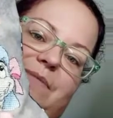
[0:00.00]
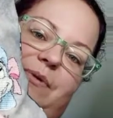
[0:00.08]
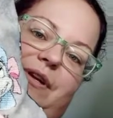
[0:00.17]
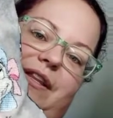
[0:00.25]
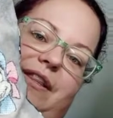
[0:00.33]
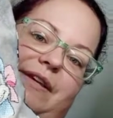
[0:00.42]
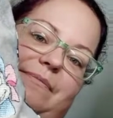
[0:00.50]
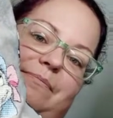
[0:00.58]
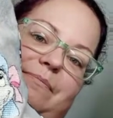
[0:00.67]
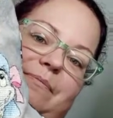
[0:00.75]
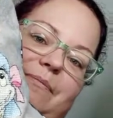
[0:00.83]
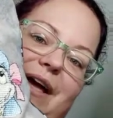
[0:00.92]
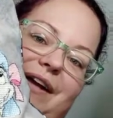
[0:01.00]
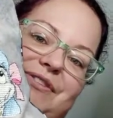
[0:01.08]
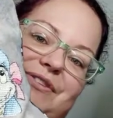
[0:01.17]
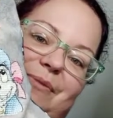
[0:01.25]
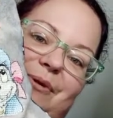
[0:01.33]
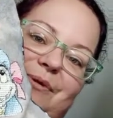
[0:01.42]
in the
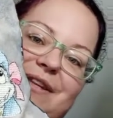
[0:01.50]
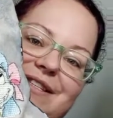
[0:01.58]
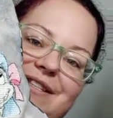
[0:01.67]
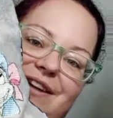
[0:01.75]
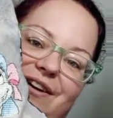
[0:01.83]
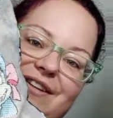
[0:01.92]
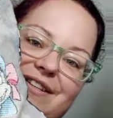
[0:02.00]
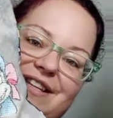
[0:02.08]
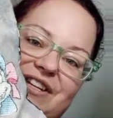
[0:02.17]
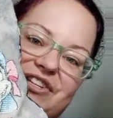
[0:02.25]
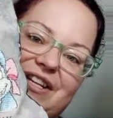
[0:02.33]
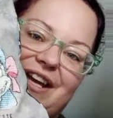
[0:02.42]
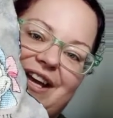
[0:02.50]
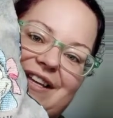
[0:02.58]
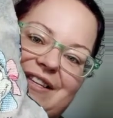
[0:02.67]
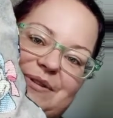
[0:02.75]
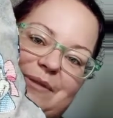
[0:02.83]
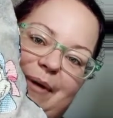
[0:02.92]
extra bonus dogs that she has
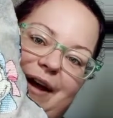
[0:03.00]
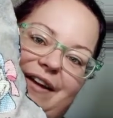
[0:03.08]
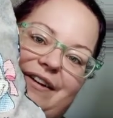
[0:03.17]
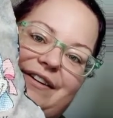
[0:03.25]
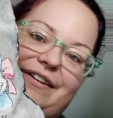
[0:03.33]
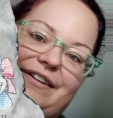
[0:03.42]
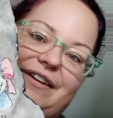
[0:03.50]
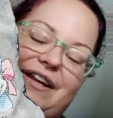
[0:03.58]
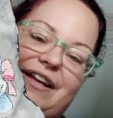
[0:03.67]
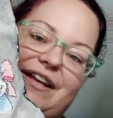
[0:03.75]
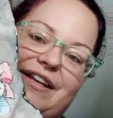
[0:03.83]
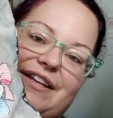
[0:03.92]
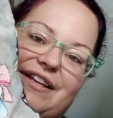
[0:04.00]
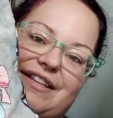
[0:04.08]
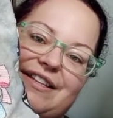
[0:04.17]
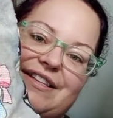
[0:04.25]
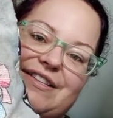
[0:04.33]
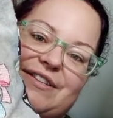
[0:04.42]
with the pattern,
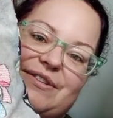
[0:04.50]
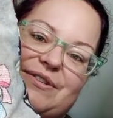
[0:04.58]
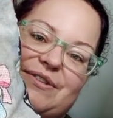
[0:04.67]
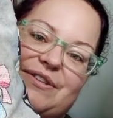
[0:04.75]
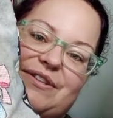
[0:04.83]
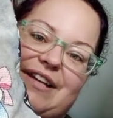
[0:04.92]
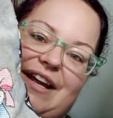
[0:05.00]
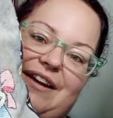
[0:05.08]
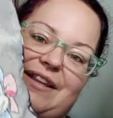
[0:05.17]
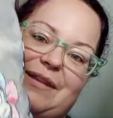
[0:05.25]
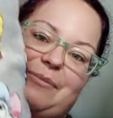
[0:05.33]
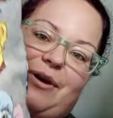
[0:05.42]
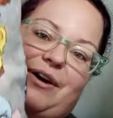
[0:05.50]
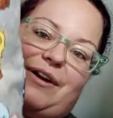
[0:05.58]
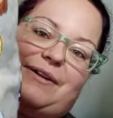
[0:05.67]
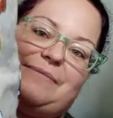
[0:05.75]
so those are down at the bottom.